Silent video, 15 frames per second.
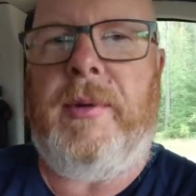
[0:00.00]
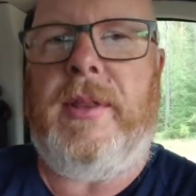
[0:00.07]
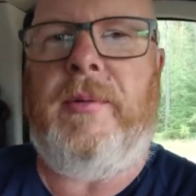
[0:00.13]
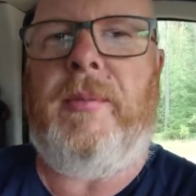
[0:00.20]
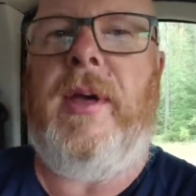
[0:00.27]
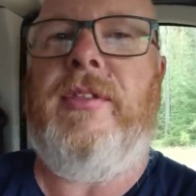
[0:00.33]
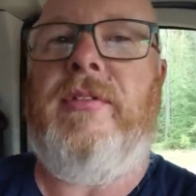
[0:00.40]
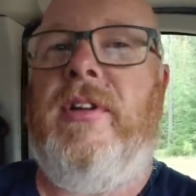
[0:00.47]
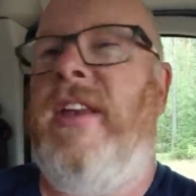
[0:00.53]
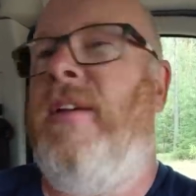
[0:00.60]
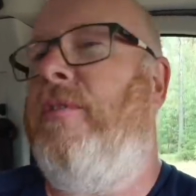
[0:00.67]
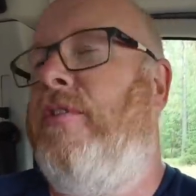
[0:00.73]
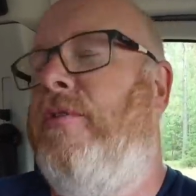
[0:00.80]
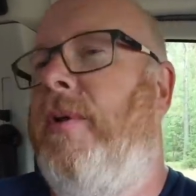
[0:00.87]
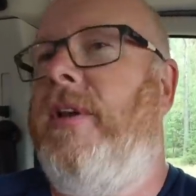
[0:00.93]
about the weather, and
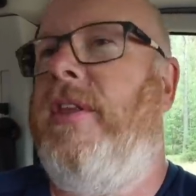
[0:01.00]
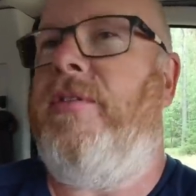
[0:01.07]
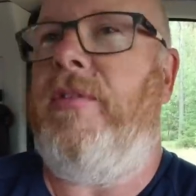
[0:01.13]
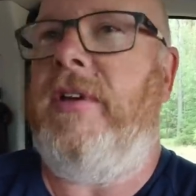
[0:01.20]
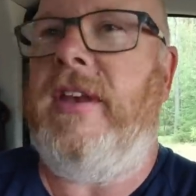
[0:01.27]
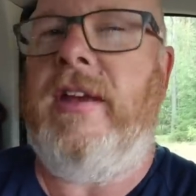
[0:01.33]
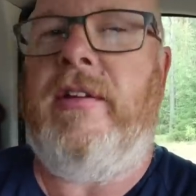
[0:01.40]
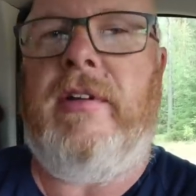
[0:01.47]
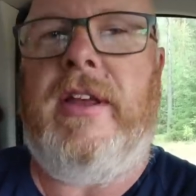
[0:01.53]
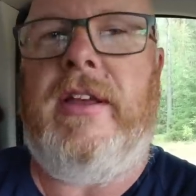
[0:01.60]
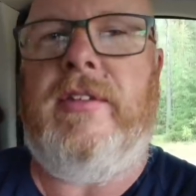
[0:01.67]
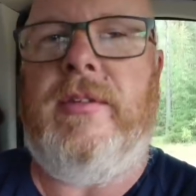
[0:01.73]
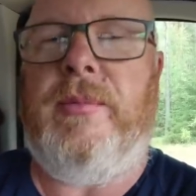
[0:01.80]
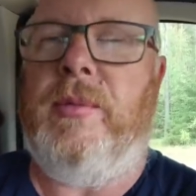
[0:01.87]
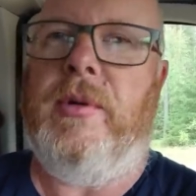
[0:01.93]
it was 23
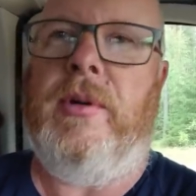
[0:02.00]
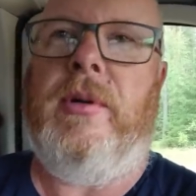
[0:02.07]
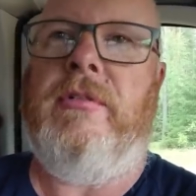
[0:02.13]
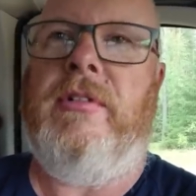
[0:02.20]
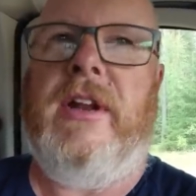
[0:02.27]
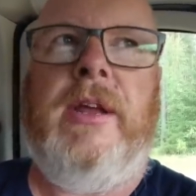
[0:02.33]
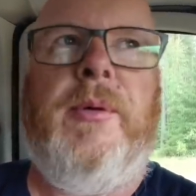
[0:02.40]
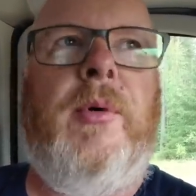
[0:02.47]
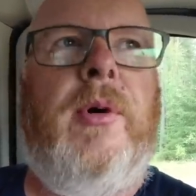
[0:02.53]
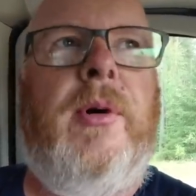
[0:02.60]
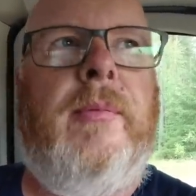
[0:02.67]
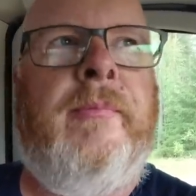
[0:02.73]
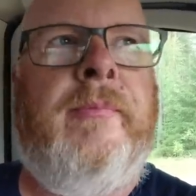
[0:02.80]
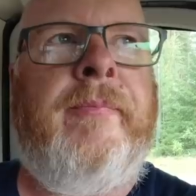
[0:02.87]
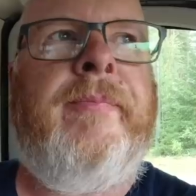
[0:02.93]
degrees and we're all really warm.